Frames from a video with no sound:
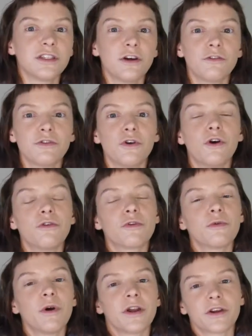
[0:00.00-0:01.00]
tell if you
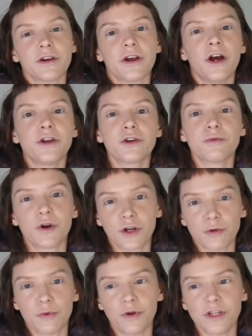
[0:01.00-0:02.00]
overwater or underwater
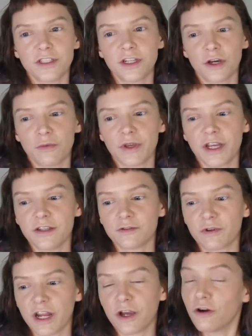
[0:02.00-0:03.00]
a ponytail, because
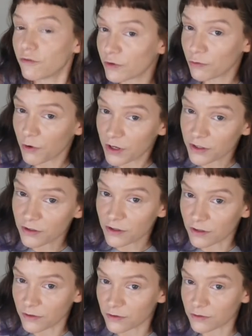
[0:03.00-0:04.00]
when I overwatered
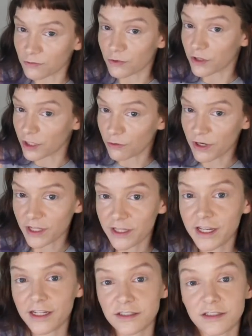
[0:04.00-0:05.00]
those really
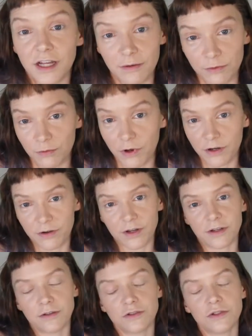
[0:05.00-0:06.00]
quickly, I stopped
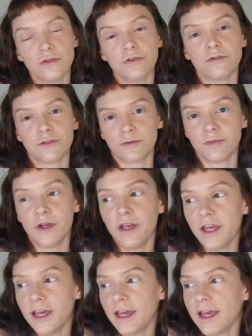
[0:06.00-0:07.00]
watering 2 of them,
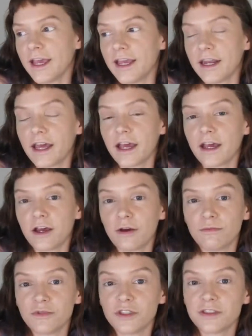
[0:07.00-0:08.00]
and
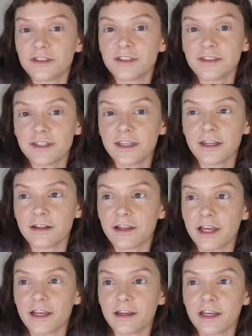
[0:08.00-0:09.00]
just to see
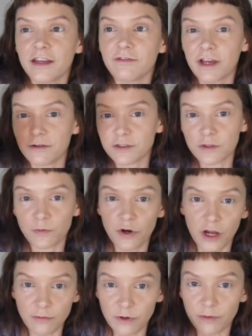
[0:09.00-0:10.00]
like if that was the
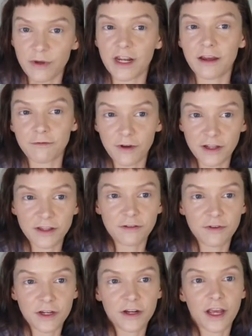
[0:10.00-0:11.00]
problem, and I finally
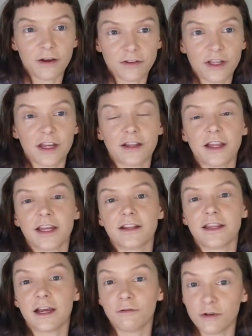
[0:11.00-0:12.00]
figured out that
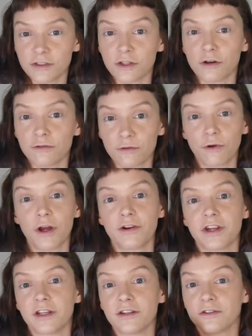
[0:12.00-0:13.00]
like that was
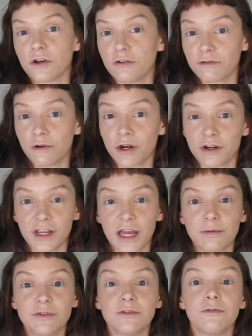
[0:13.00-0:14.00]
overwatering, because overwatering
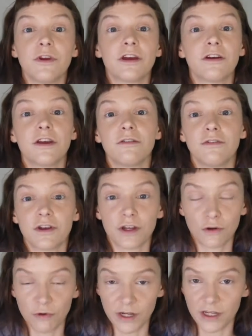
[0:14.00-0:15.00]
happens very, very
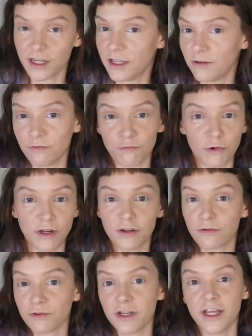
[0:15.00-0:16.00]
quick. In 1 to
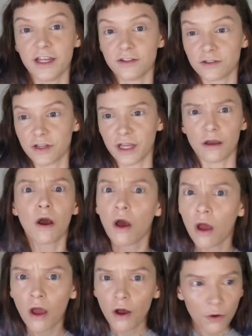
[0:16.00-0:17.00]
3 days, you're like,
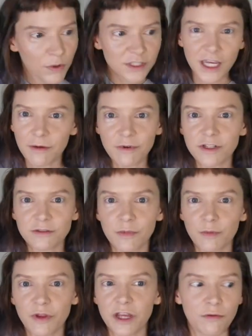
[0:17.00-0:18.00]
what's happening to my
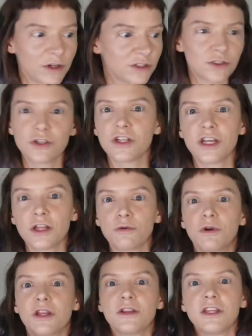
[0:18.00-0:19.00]
plant? Why is it turning yellow? Why are the